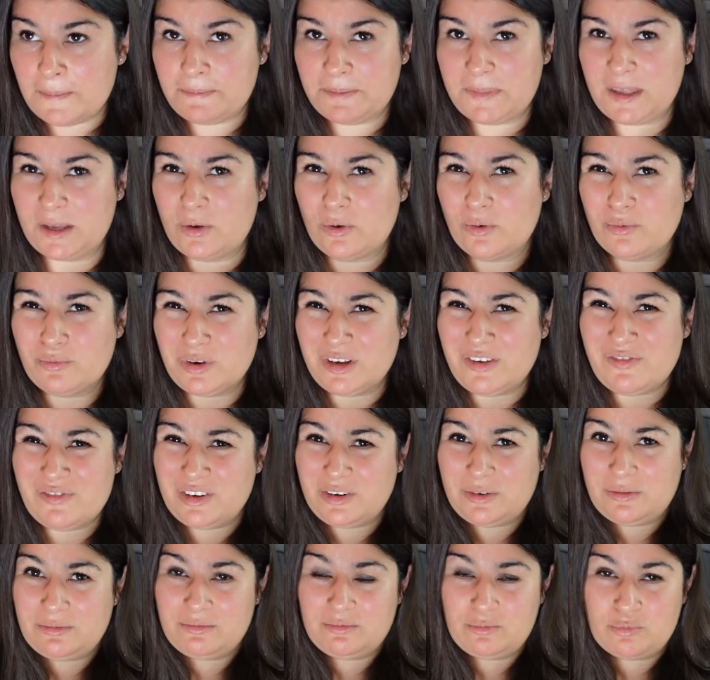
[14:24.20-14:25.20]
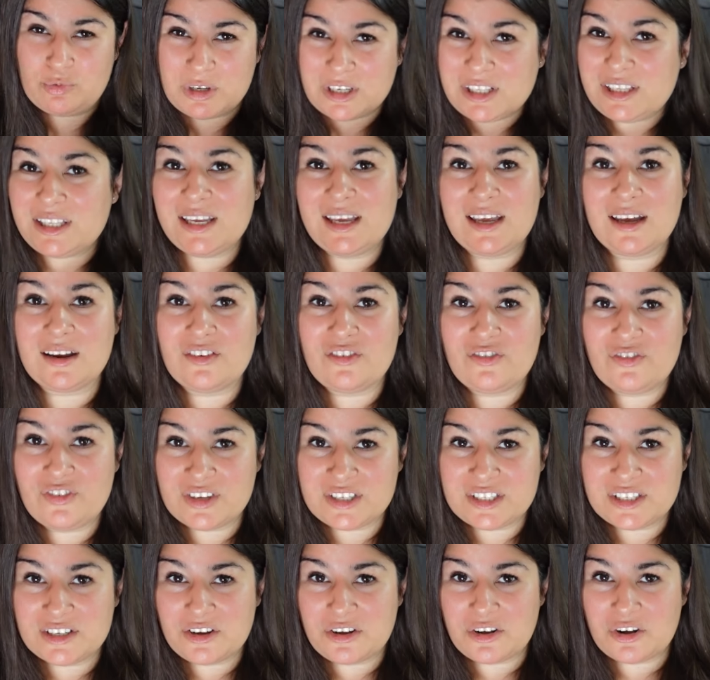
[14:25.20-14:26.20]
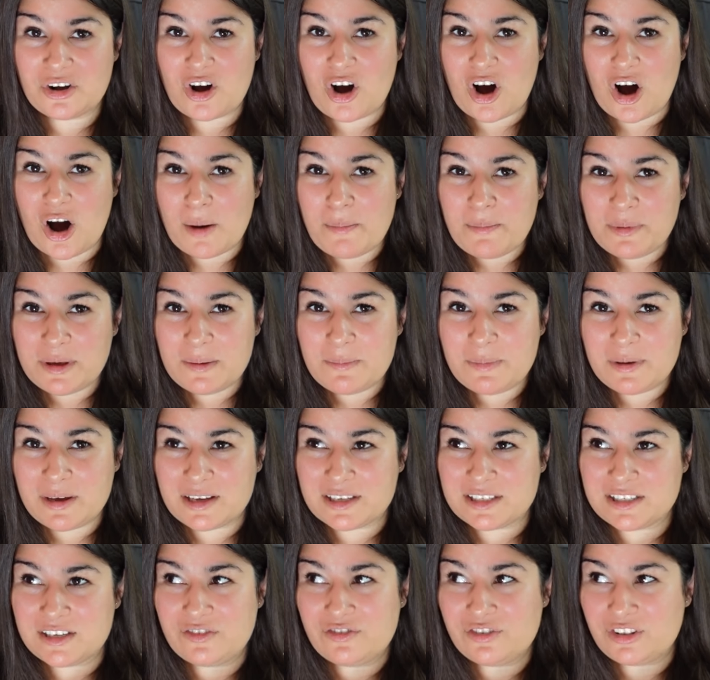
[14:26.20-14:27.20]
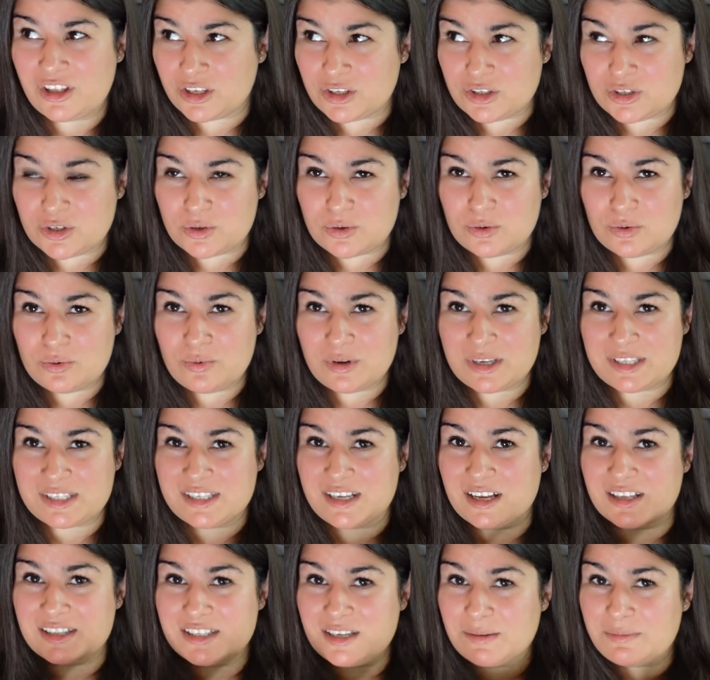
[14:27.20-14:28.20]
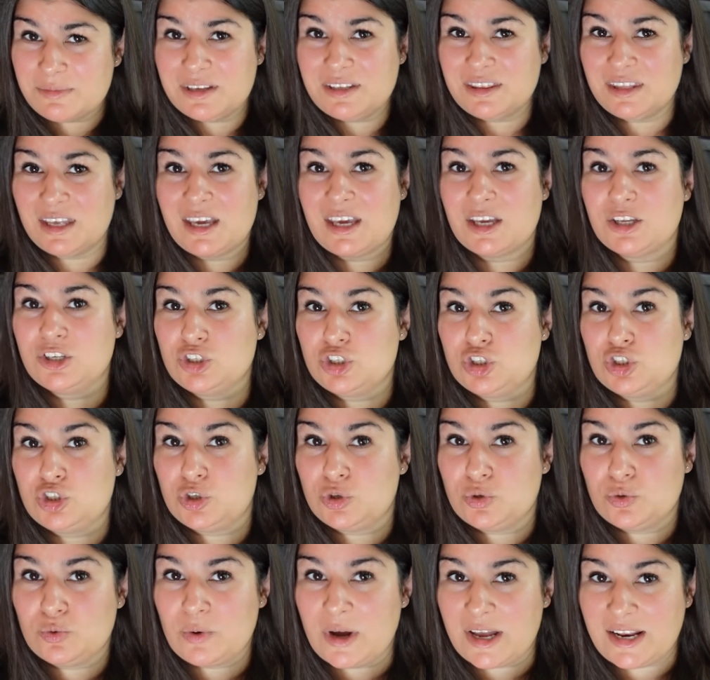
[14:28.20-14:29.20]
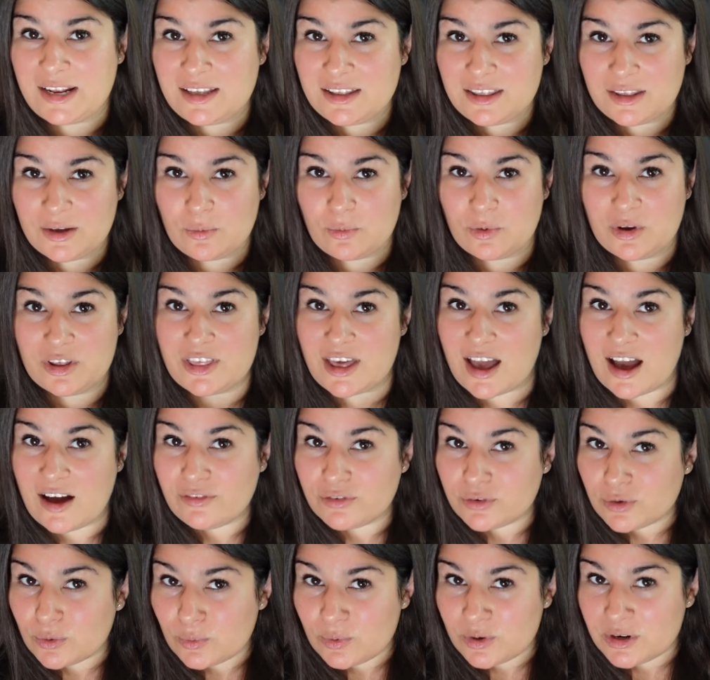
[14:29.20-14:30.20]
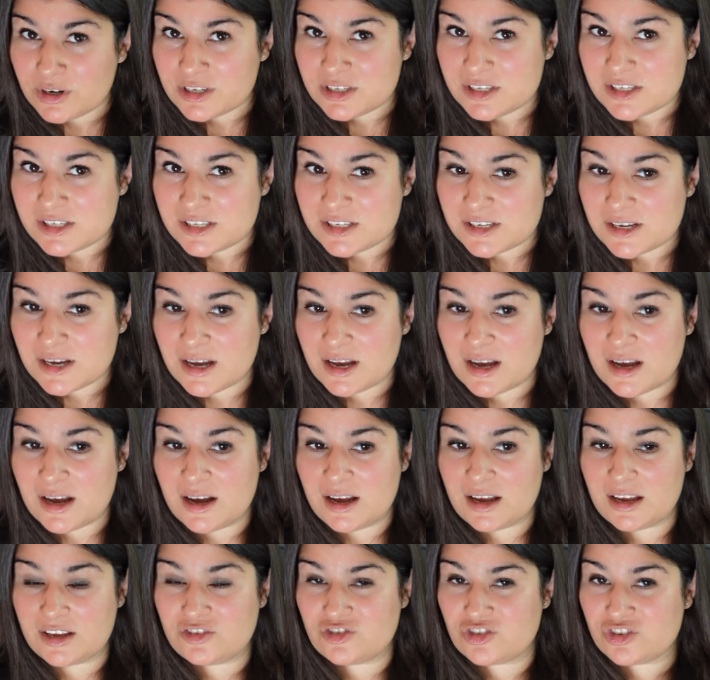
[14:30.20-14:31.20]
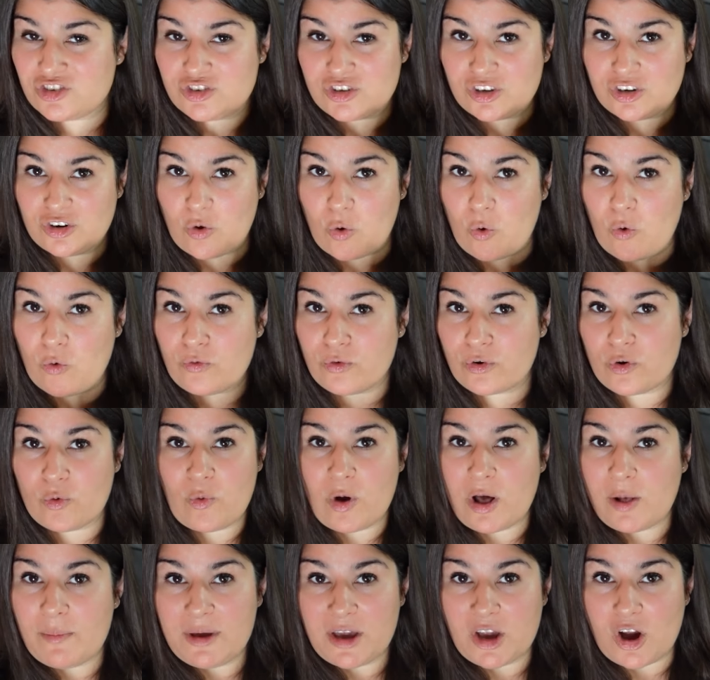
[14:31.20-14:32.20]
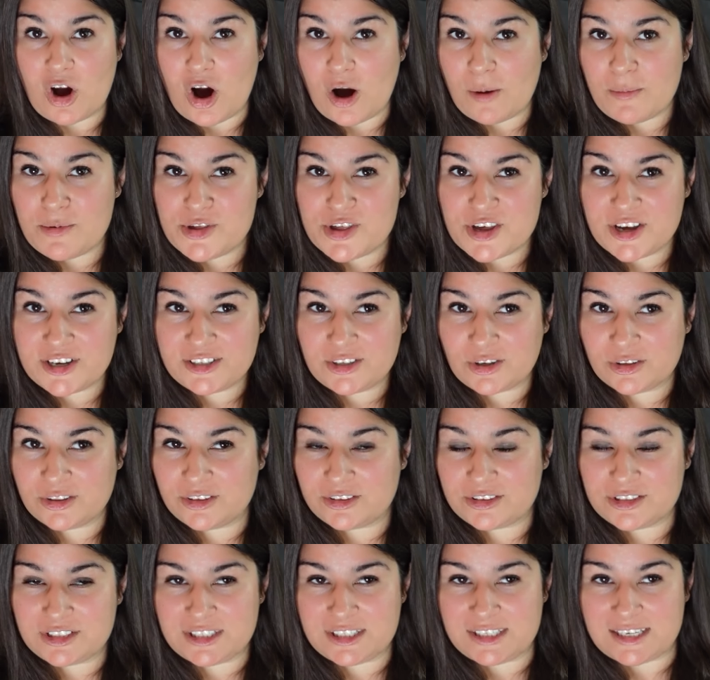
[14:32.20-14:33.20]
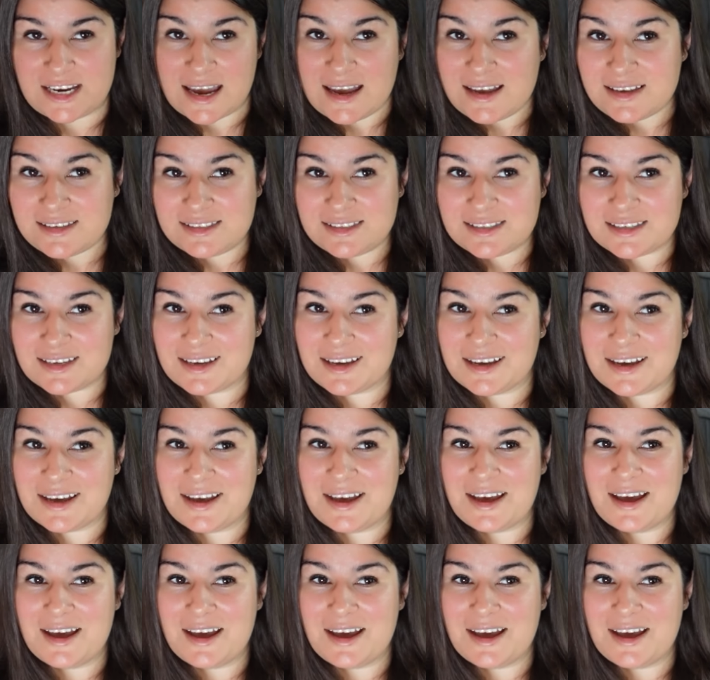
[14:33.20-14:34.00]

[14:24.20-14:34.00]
They don't even really get a physical copy, because if they do, it's not something they can do anything with afterwards. It's just an overwhelming object on their desk.